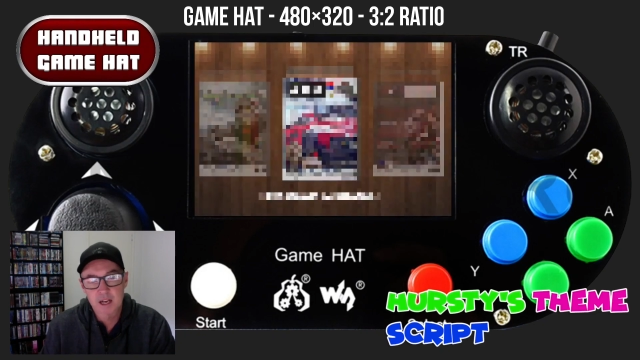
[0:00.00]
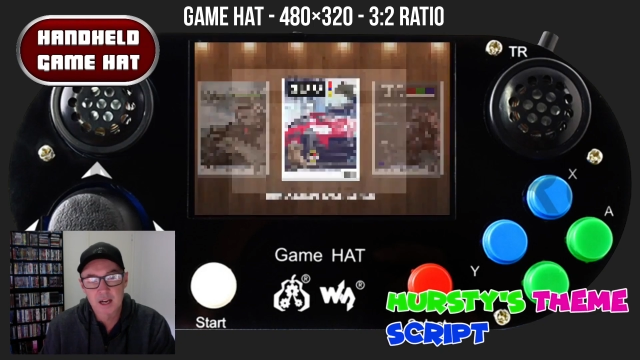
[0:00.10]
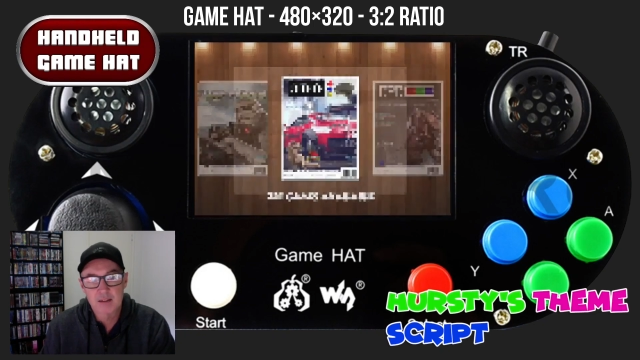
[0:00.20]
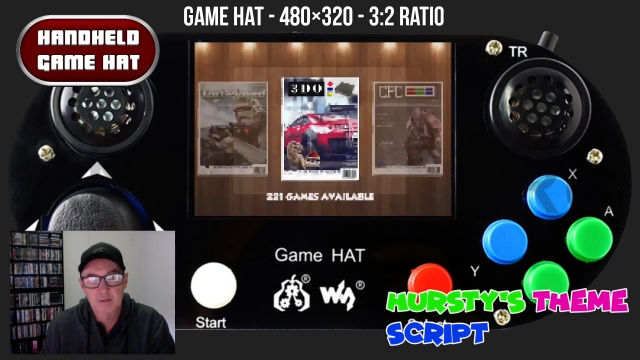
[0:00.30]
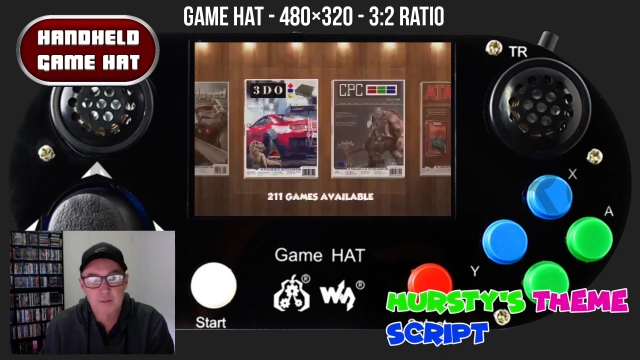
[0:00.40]

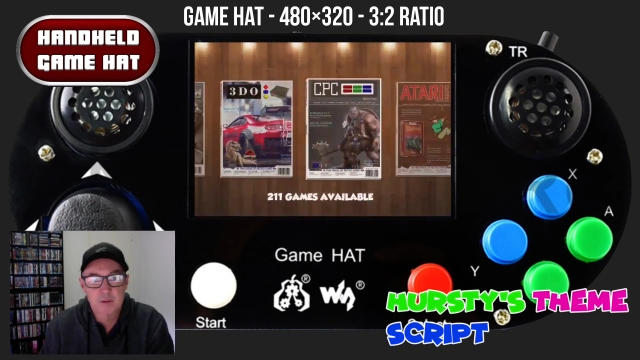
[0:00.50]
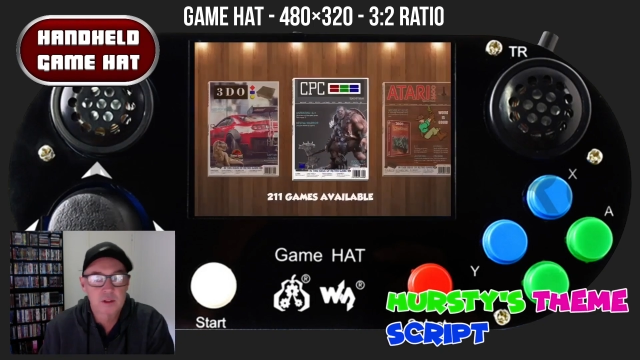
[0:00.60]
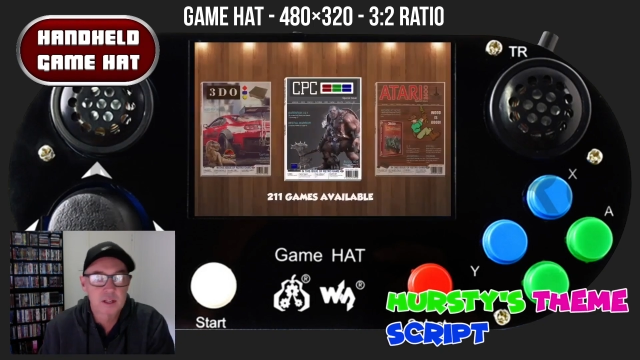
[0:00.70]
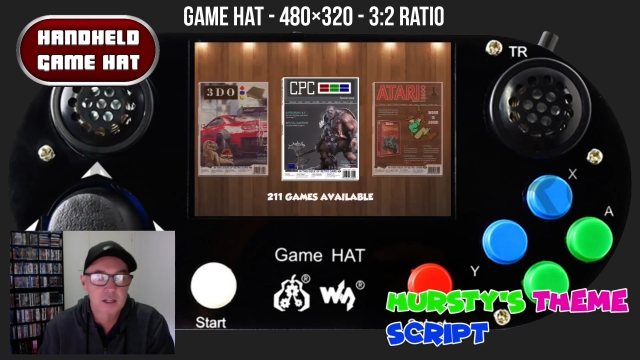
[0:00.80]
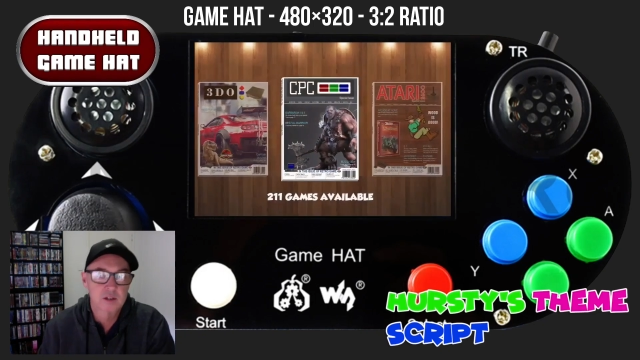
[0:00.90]
only have limited
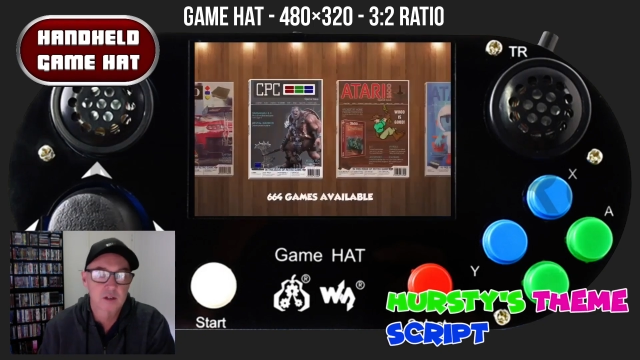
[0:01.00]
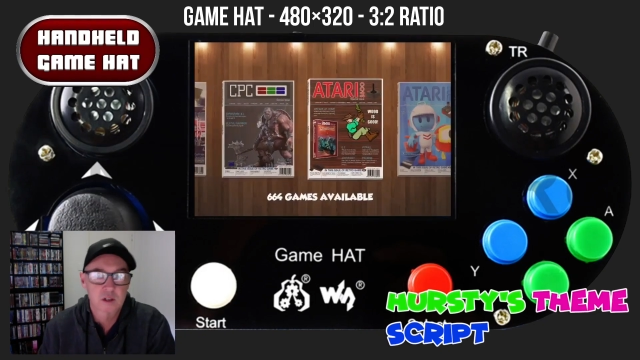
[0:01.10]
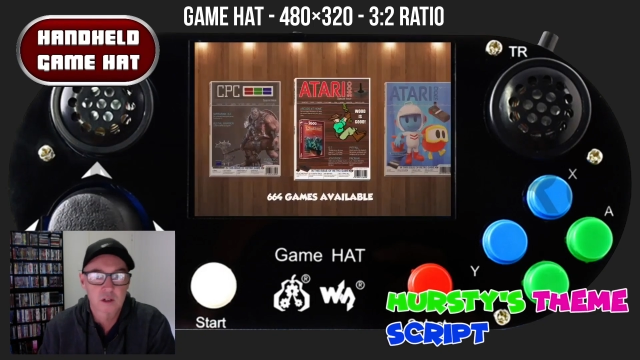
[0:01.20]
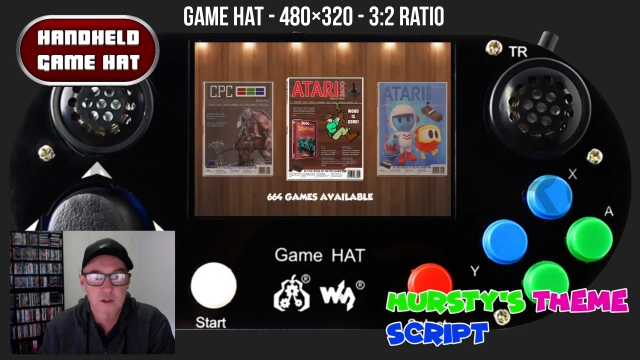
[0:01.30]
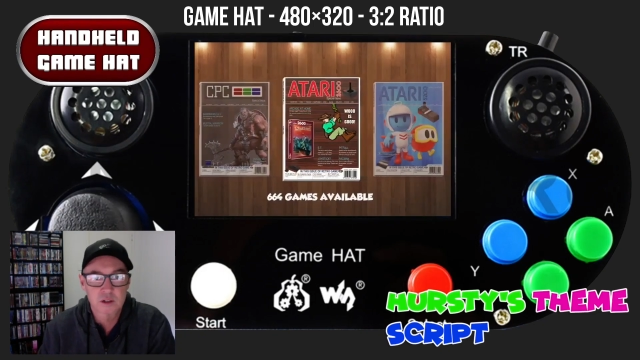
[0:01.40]
things
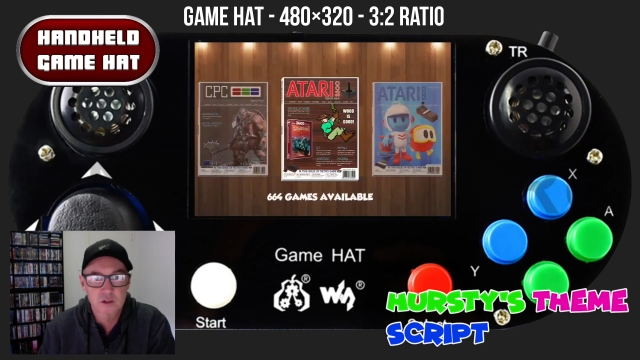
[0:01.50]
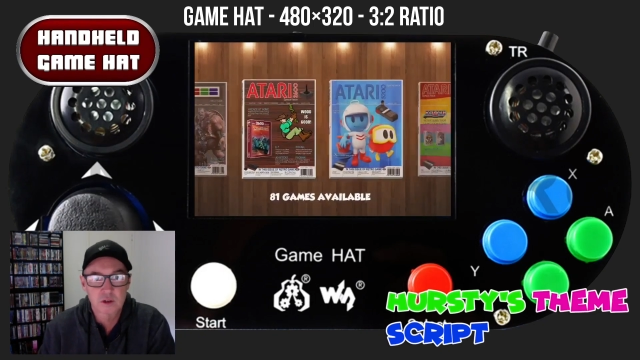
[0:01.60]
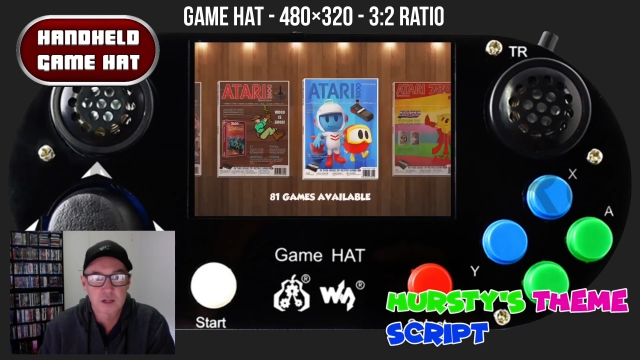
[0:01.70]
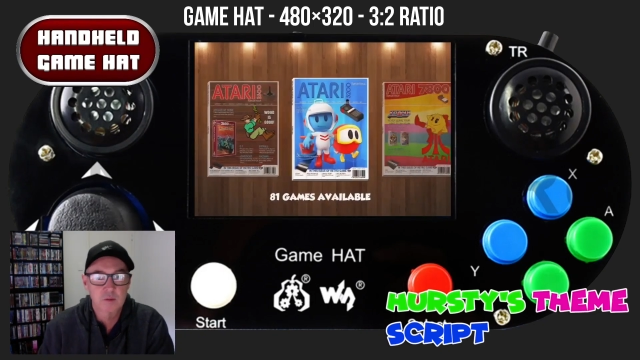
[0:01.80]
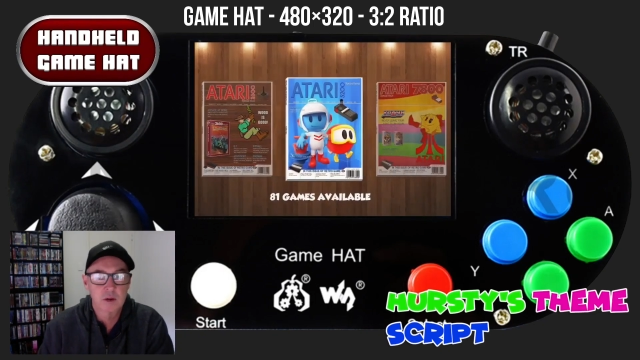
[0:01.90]
on the
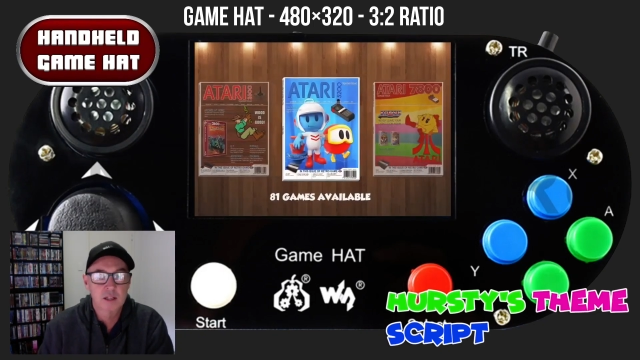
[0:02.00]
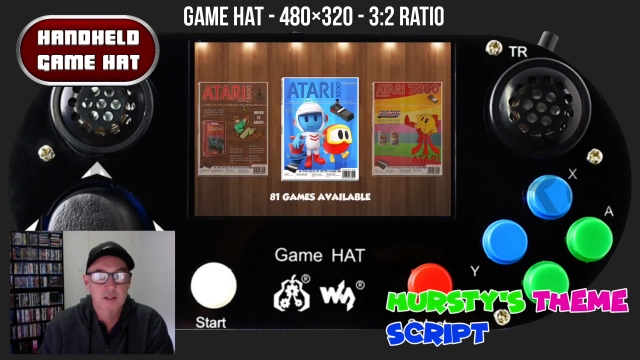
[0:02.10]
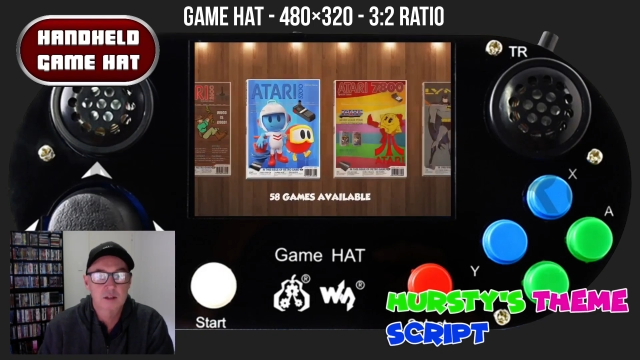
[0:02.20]
screen at once.